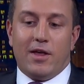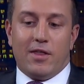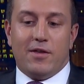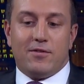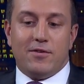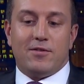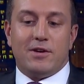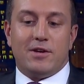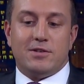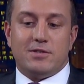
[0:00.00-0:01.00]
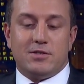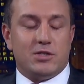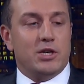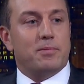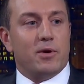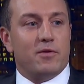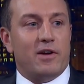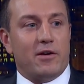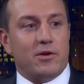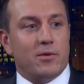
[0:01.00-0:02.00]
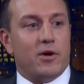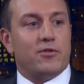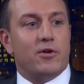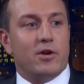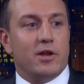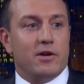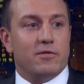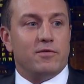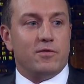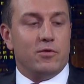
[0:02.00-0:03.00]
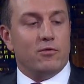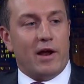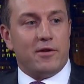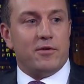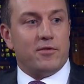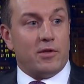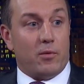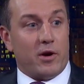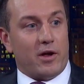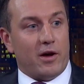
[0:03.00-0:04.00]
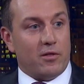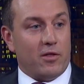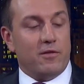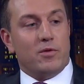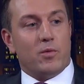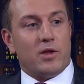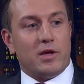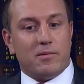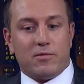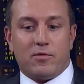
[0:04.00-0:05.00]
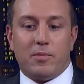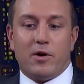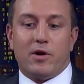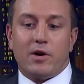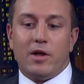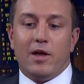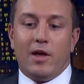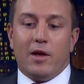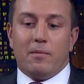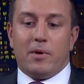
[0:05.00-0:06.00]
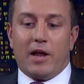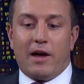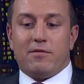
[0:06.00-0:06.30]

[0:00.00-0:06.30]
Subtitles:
this is a cheaper value alternative to renters that want to live in Williamsburg, but